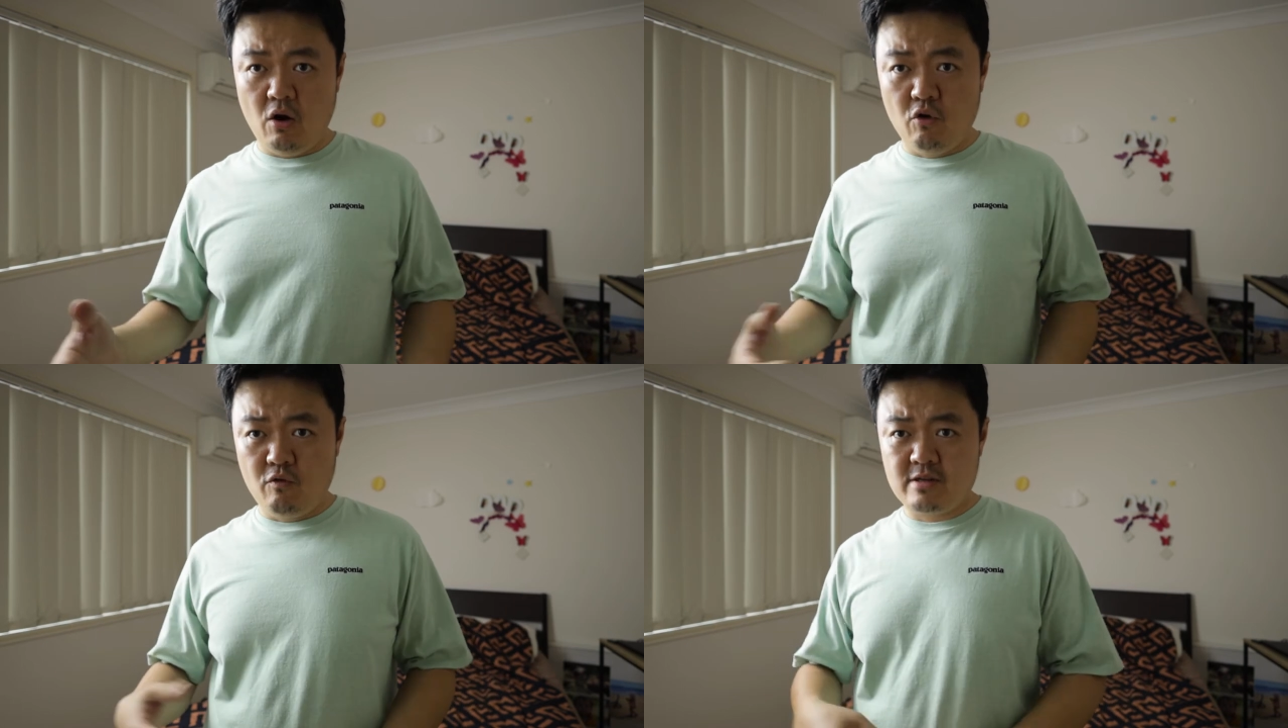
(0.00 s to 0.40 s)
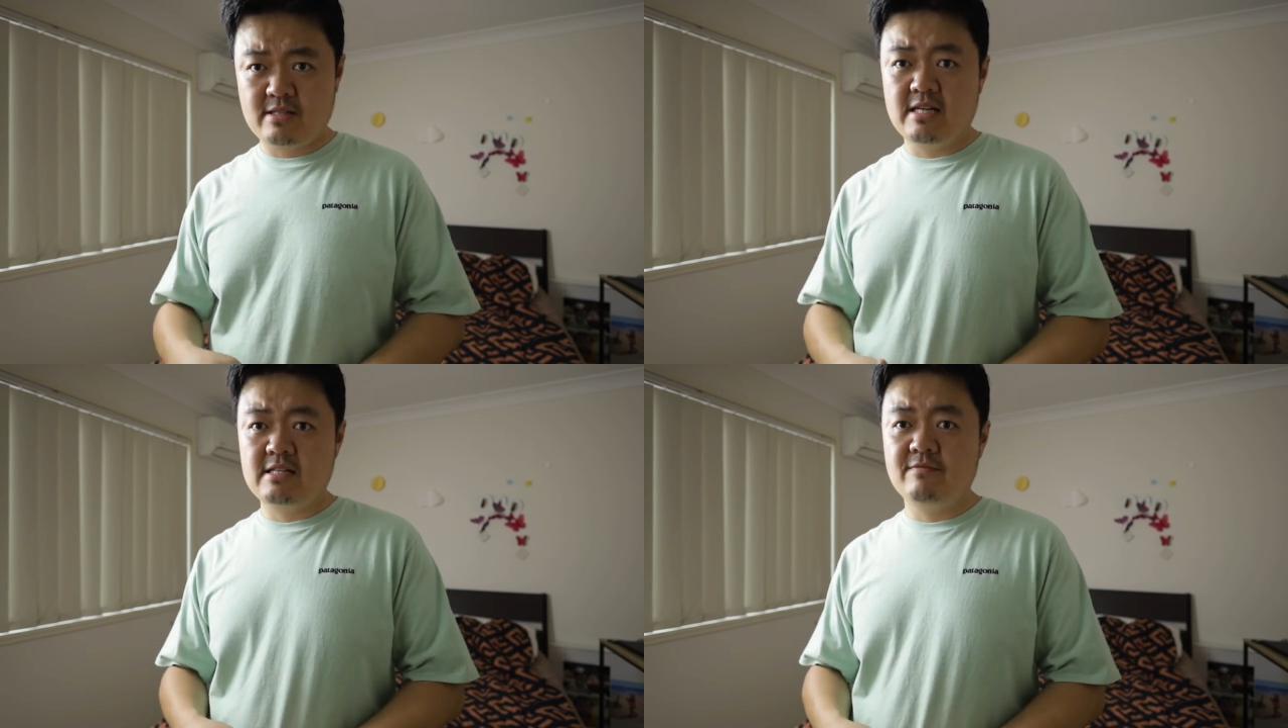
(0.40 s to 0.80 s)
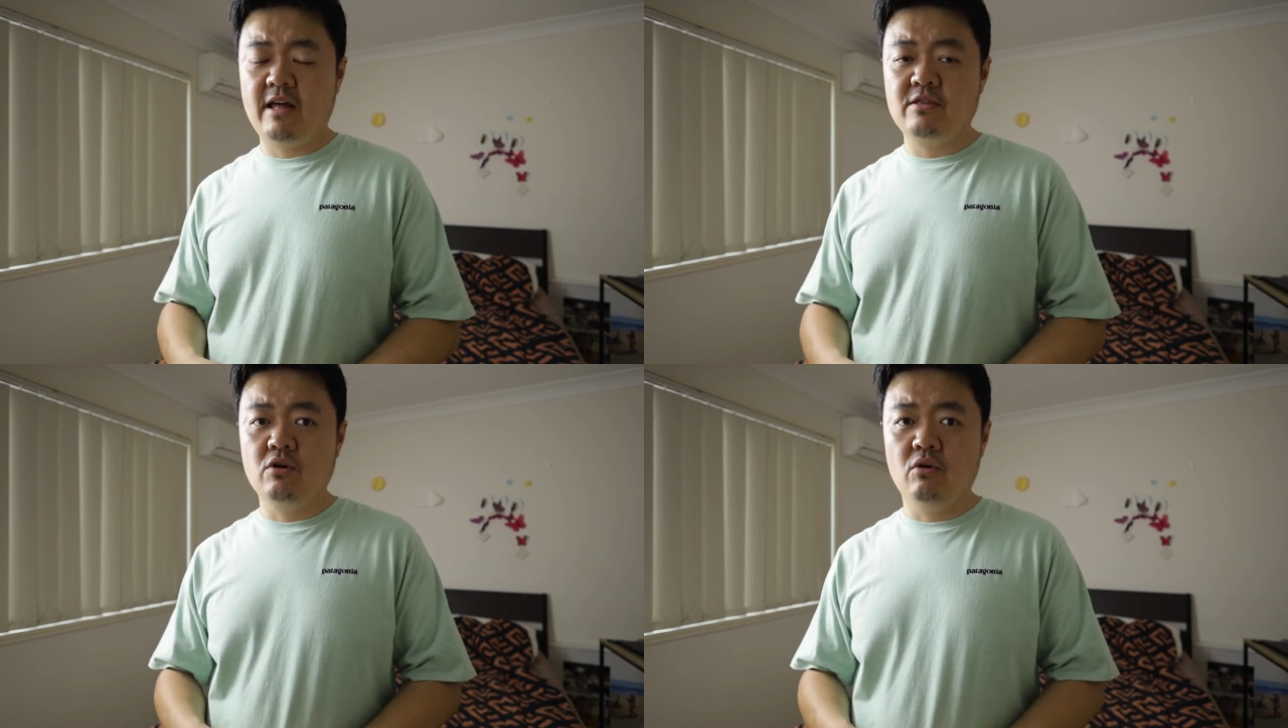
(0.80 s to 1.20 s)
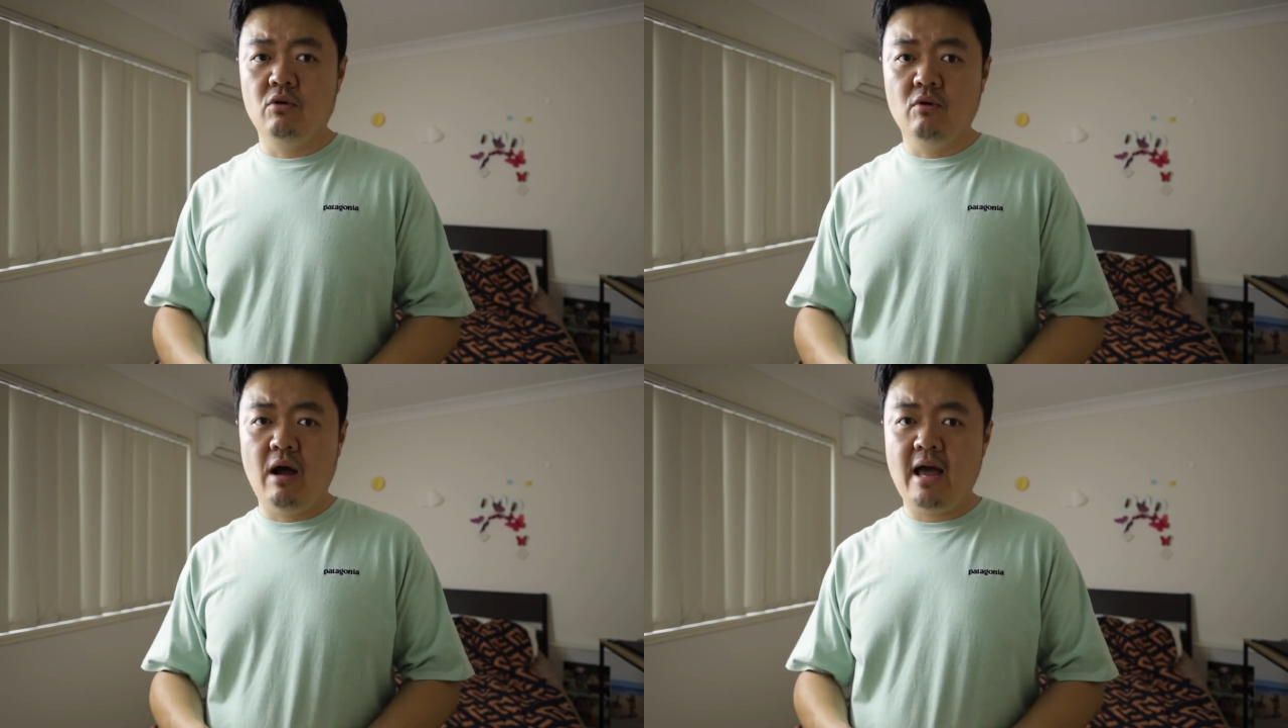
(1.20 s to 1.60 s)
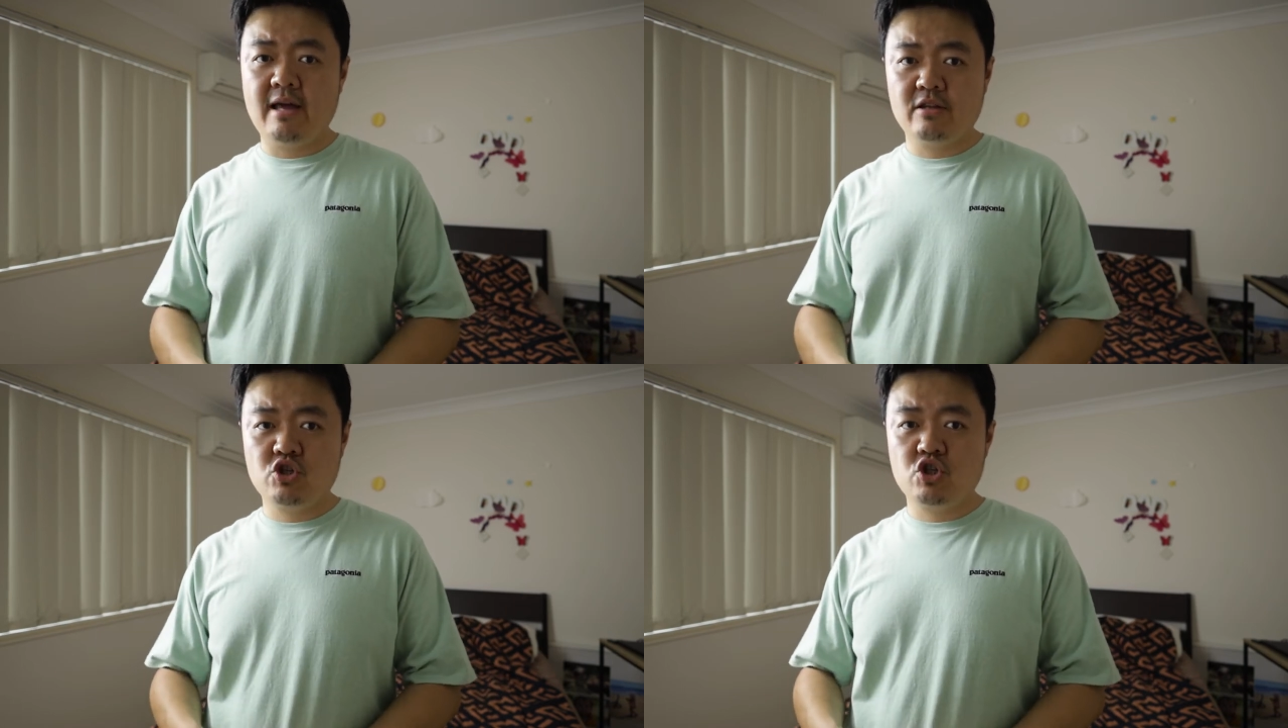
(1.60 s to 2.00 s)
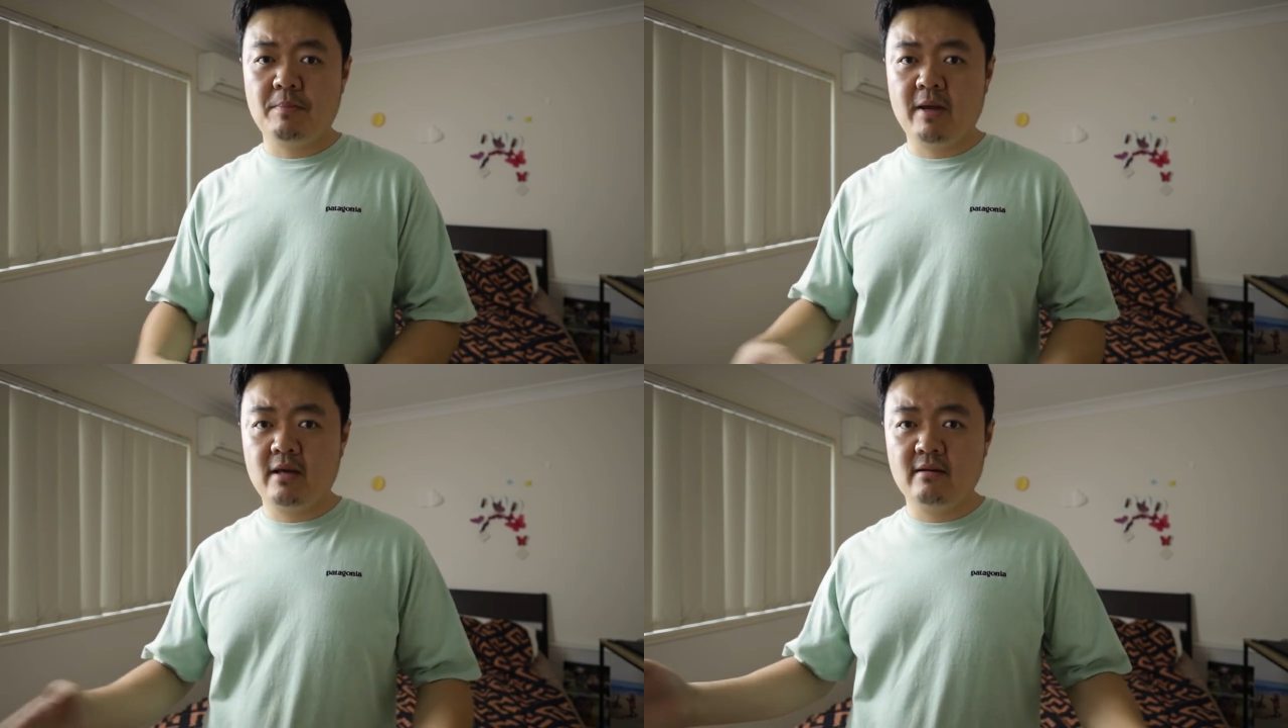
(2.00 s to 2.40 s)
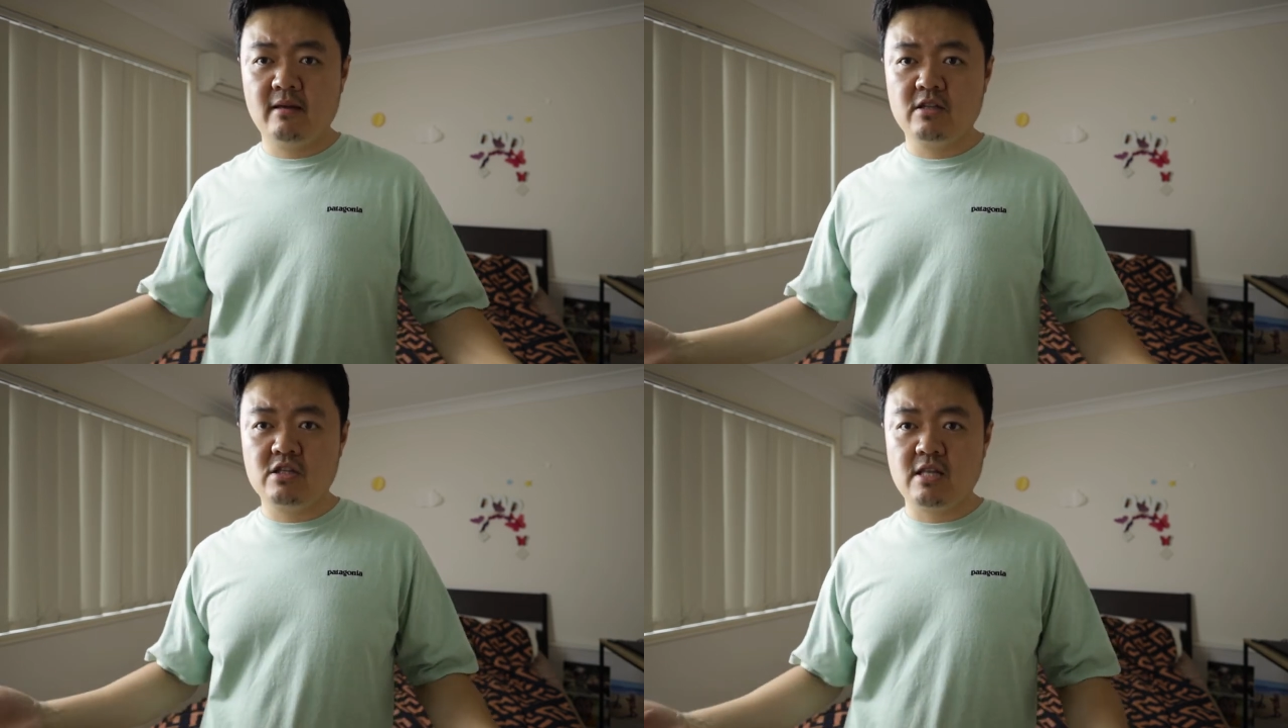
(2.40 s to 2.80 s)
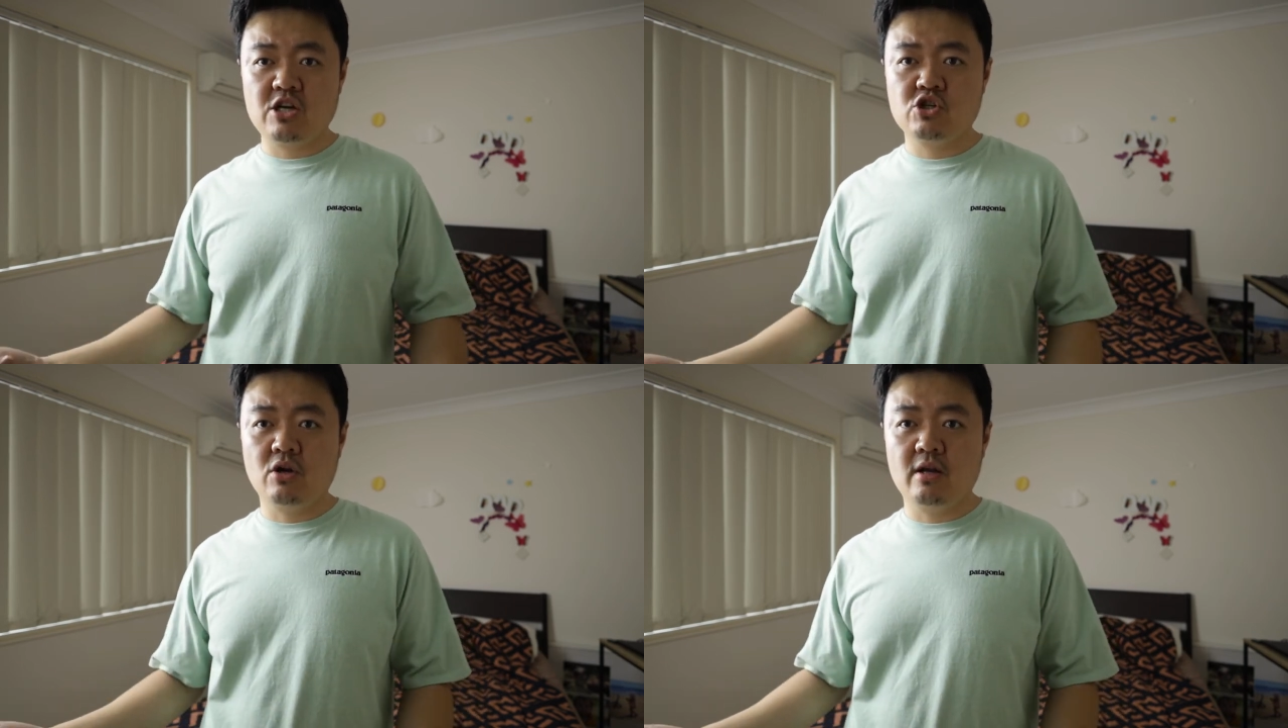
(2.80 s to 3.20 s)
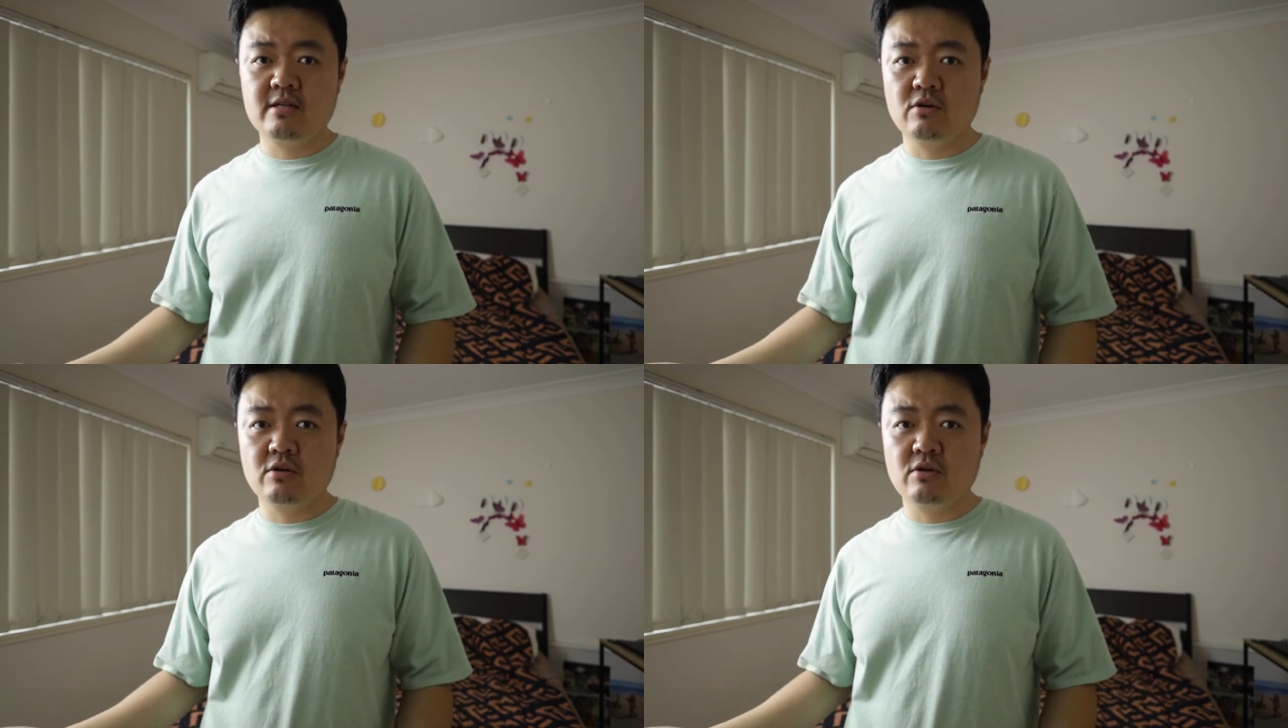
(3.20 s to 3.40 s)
overseas vendor and shipping internationally,